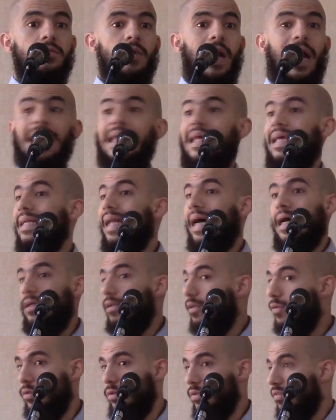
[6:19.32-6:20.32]
I
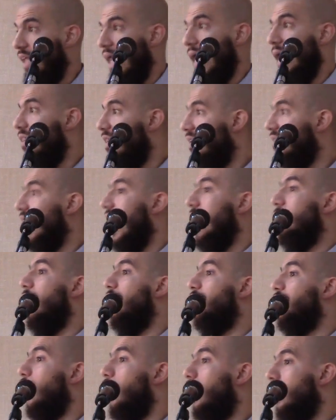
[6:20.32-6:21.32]
cannot take the time
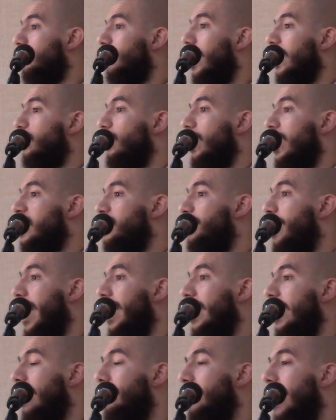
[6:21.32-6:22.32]
of the khutbah to
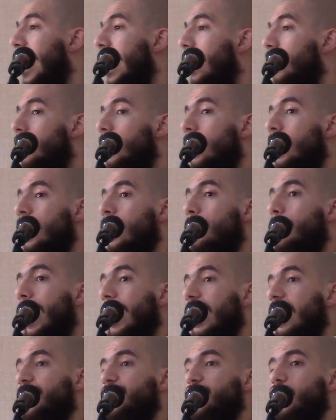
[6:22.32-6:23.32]
explain them now,
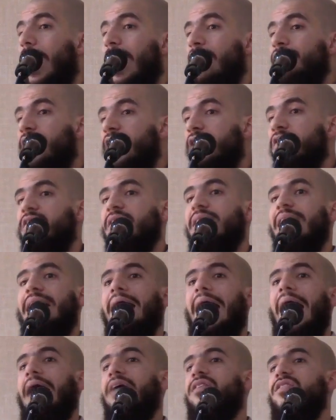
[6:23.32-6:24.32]
but if you have
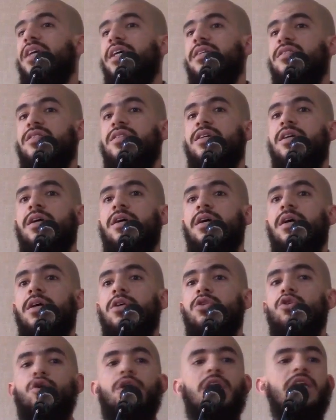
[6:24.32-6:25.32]
internet access,
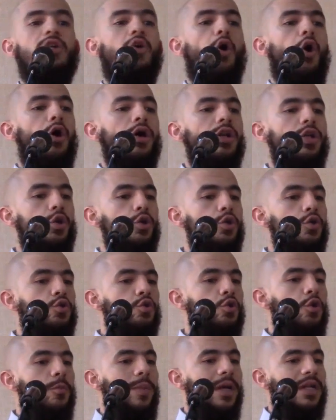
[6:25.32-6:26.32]
you can go on
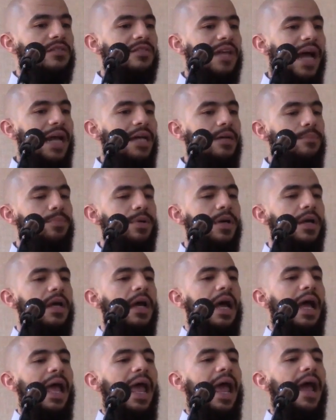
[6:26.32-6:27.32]
YouTube and type
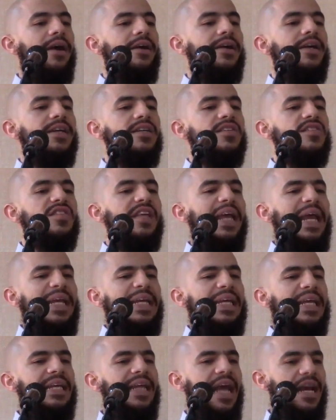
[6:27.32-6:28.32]
errors
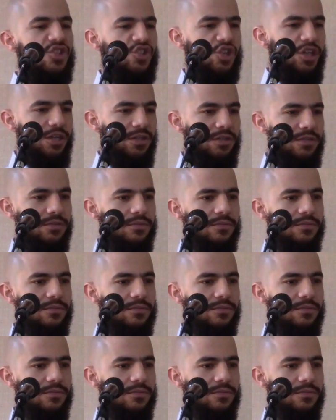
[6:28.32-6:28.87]
in connection